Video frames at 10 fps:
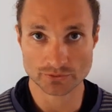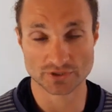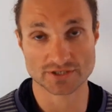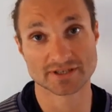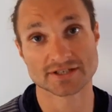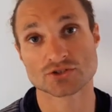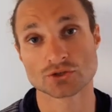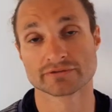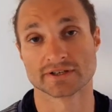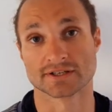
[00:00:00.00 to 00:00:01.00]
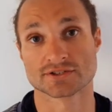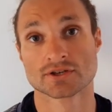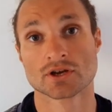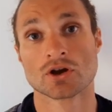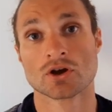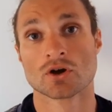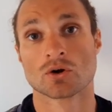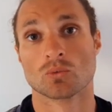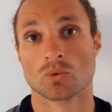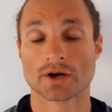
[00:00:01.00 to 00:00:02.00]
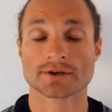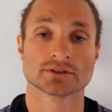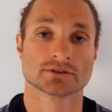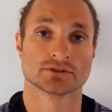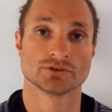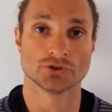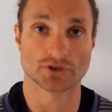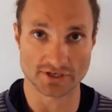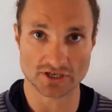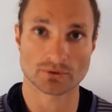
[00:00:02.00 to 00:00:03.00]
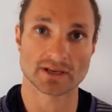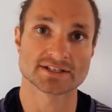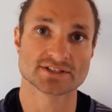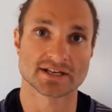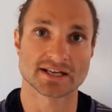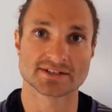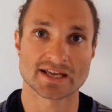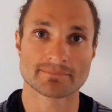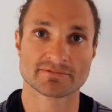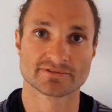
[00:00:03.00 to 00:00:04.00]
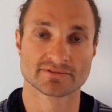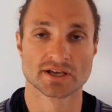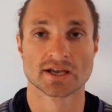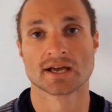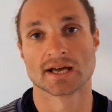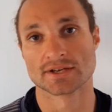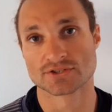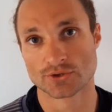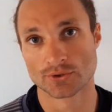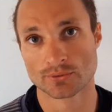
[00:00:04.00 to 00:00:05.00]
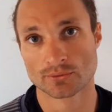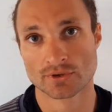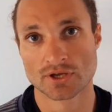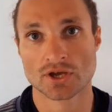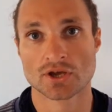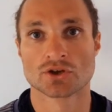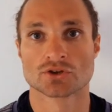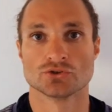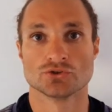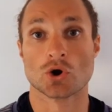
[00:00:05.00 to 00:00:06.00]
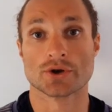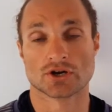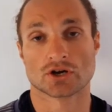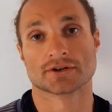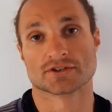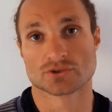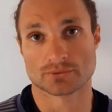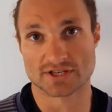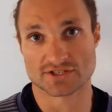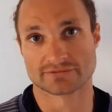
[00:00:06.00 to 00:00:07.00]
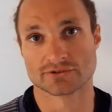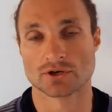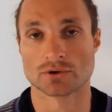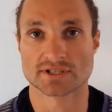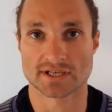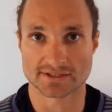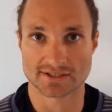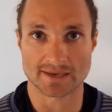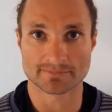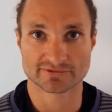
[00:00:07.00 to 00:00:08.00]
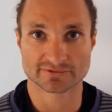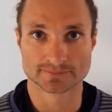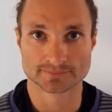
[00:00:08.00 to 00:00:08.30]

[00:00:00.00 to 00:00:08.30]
which means two things. One, you can equalize to that depth, and two, you know you're not going to squeeze if you go to that depth.